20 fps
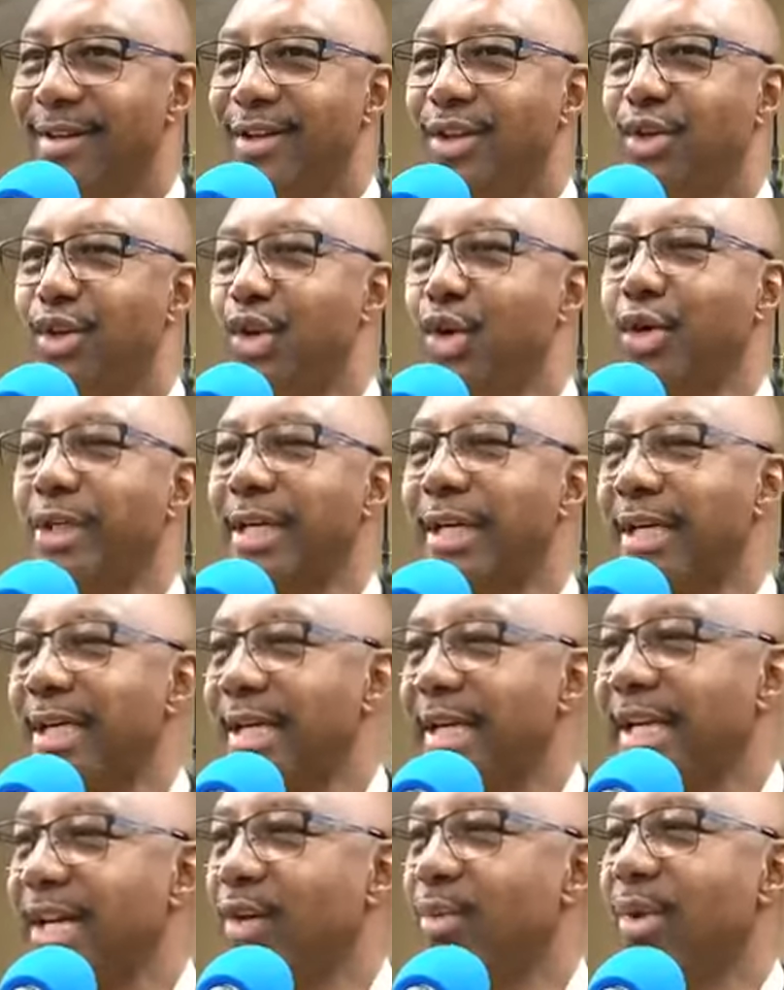You can
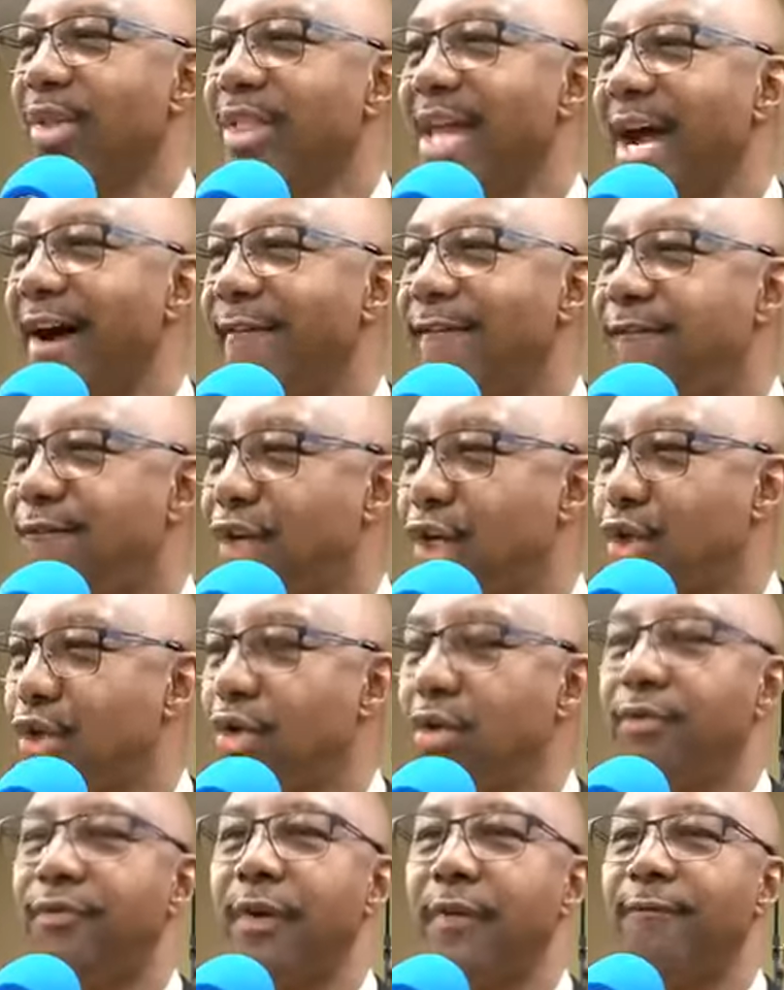live without
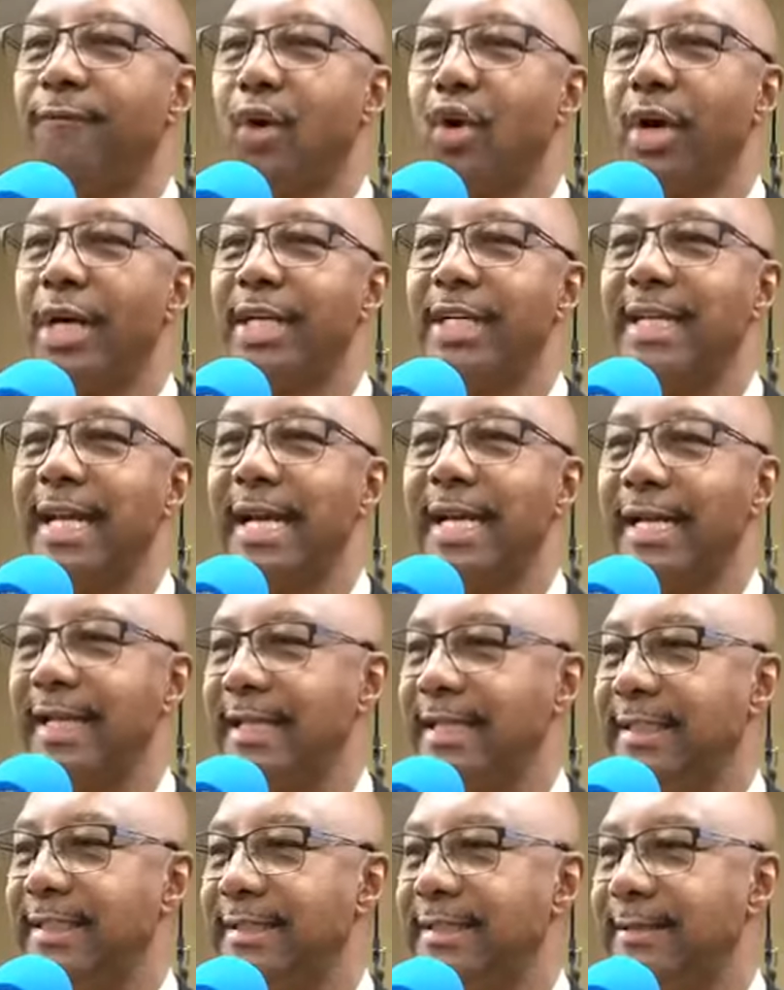food for 40
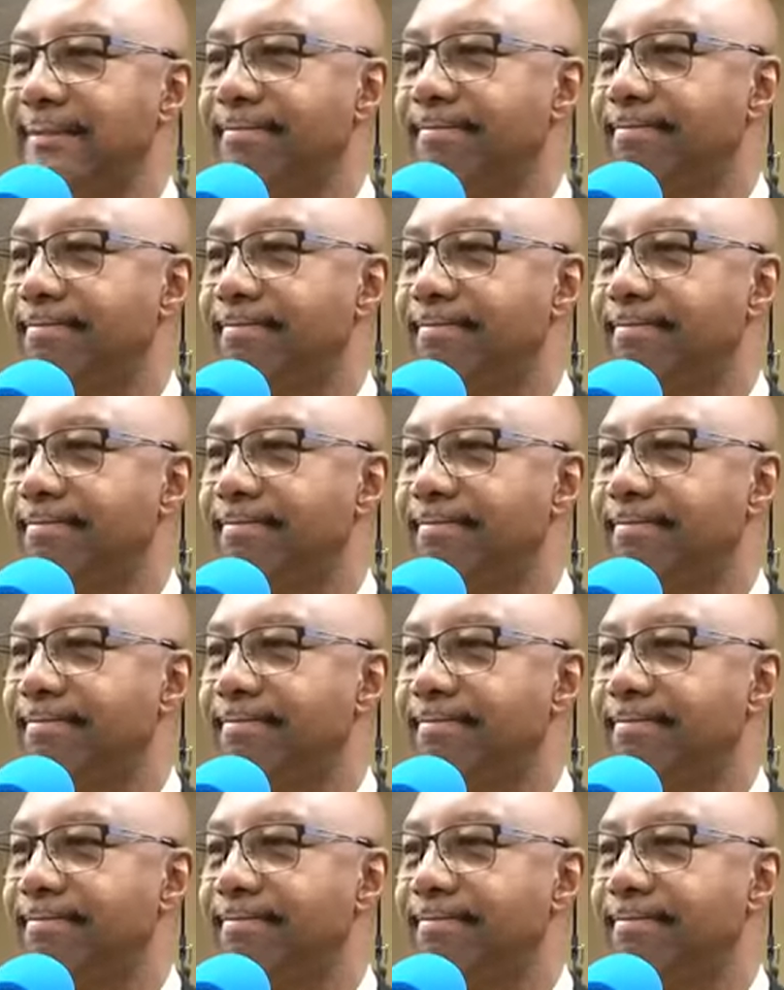days.